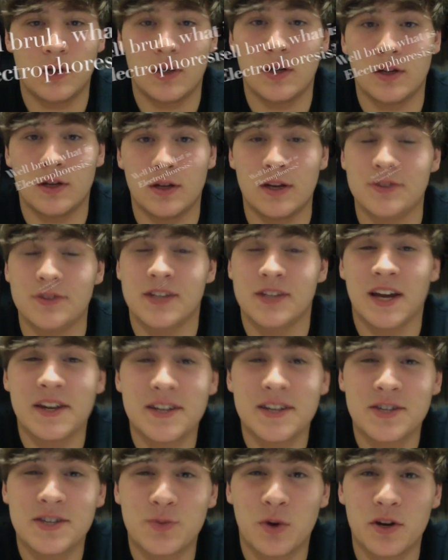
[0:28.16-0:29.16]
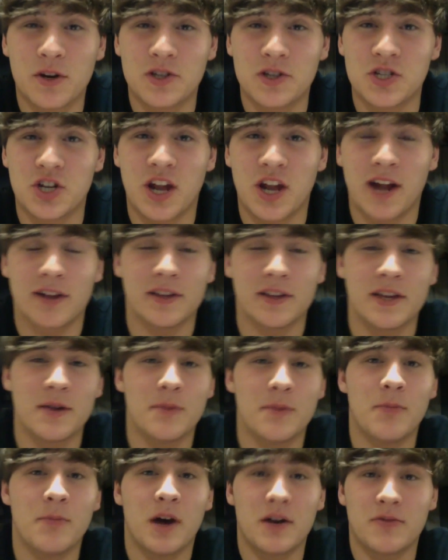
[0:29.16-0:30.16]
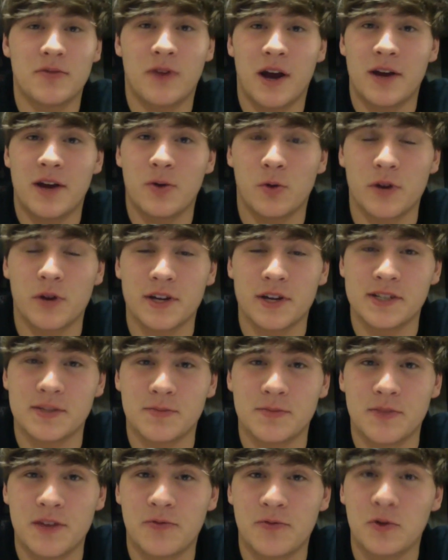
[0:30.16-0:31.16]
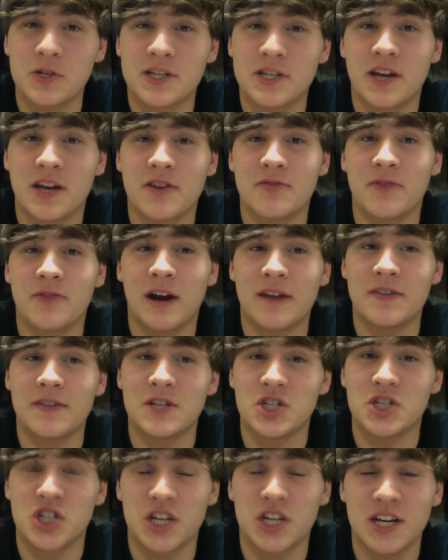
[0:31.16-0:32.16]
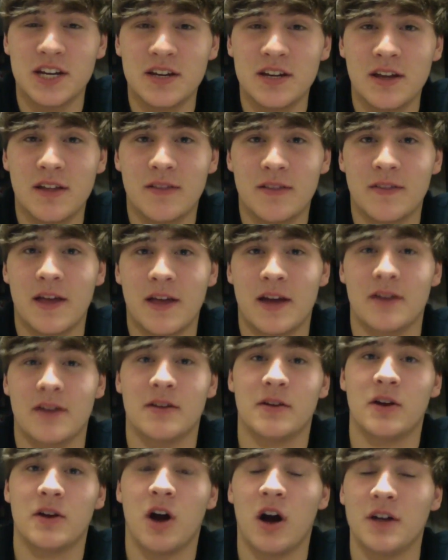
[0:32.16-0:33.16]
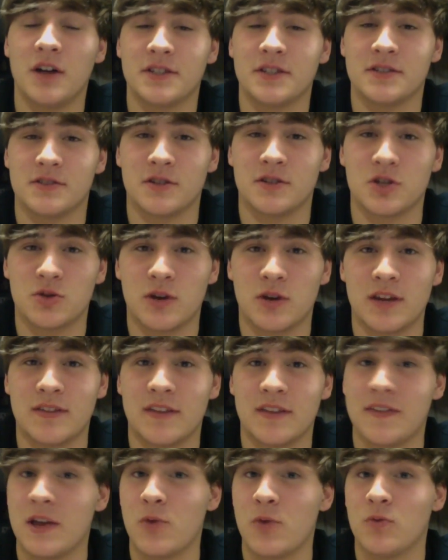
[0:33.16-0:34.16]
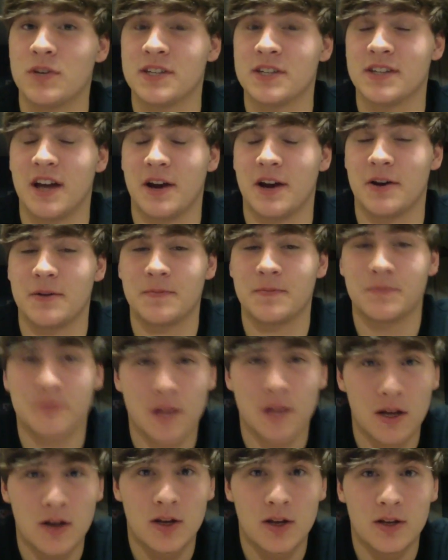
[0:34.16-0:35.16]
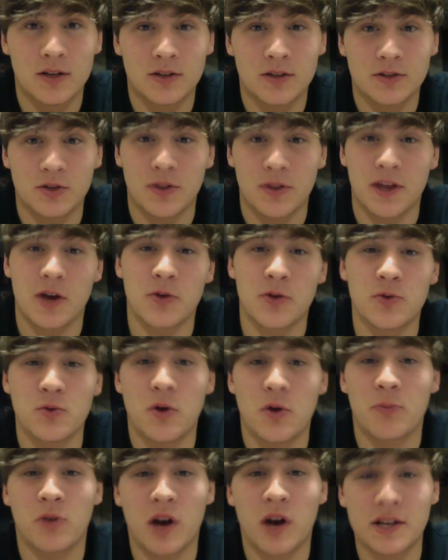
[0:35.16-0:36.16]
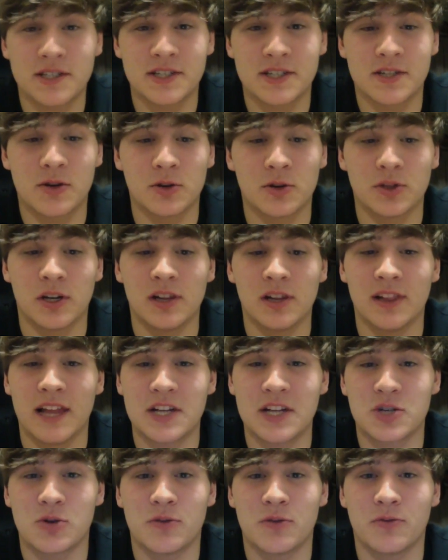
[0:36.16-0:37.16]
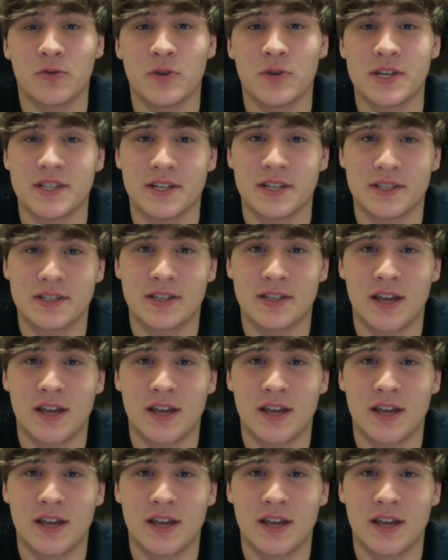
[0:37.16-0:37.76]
If scientists want to genetically modify an organism, they first got to find the gene that causes the trait that they desire. So they go through a process called electrophoresis.